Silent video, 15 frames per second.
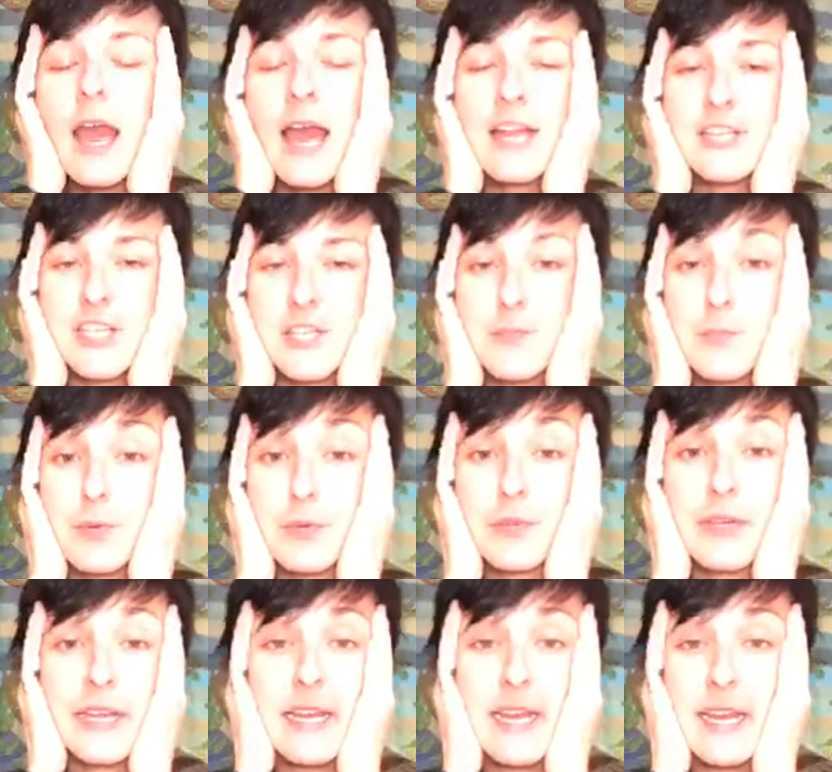and just
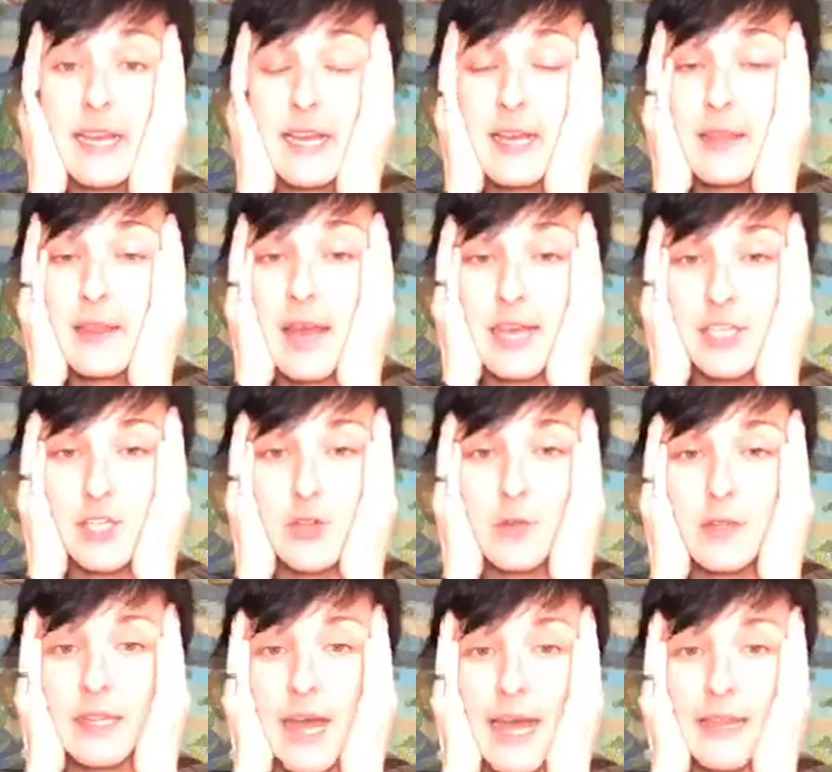breathe as you
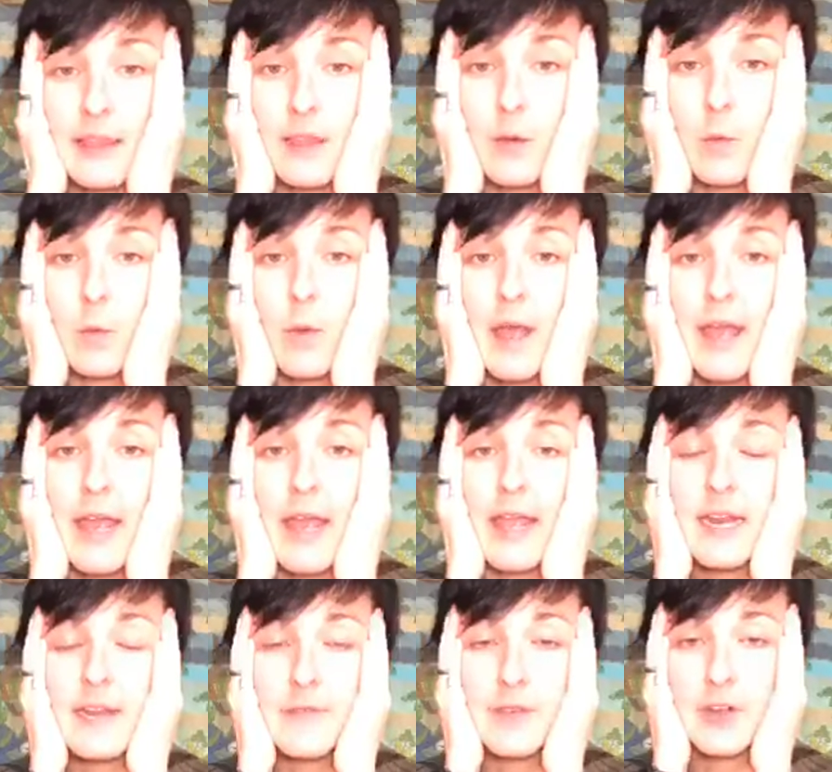let the
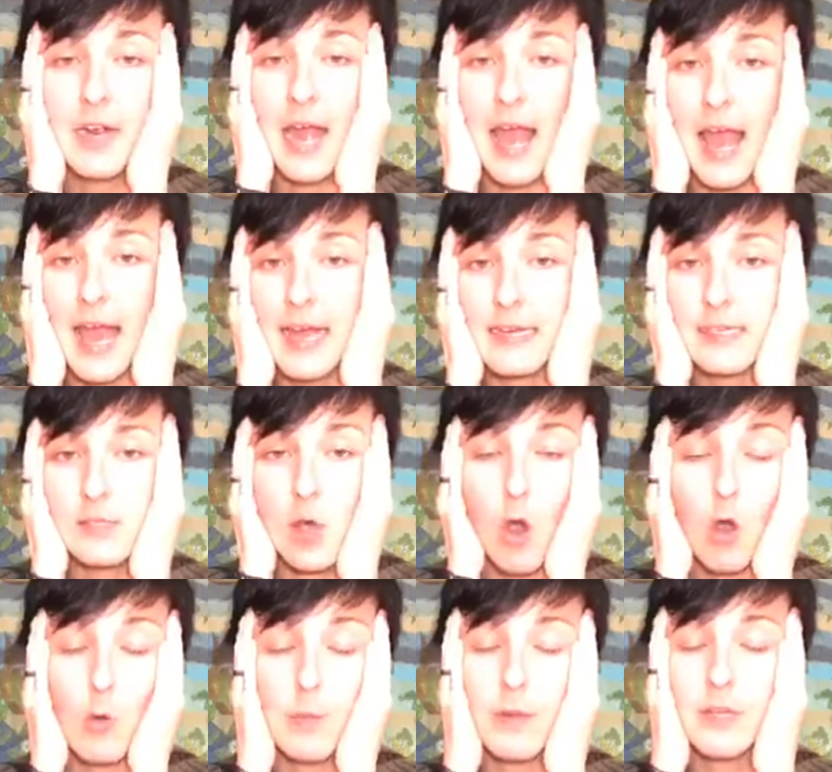weight of your hands
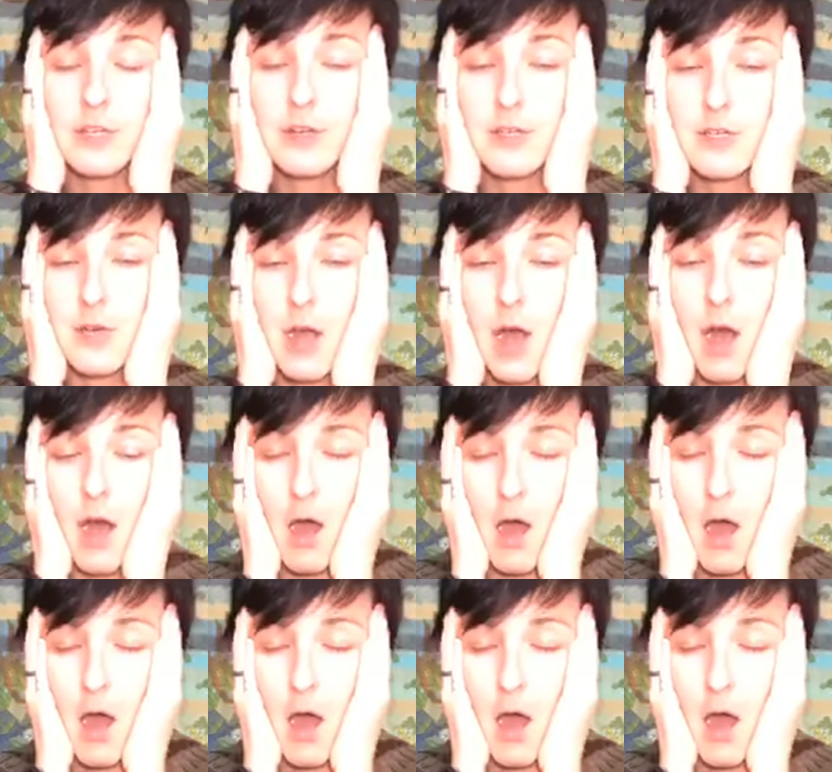open your jaw.